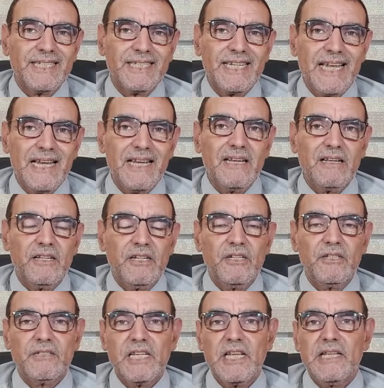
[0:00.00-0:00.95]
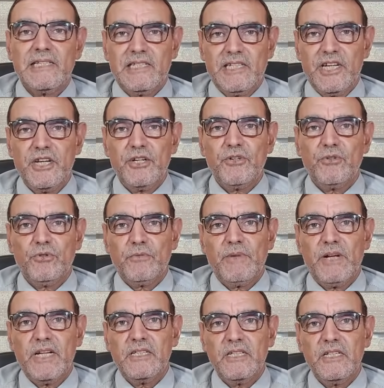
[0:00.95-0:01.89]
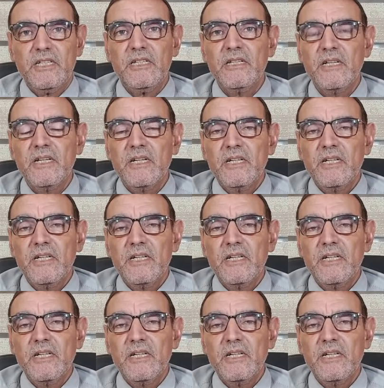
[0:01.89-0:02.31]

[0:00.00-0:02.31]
cells in your body,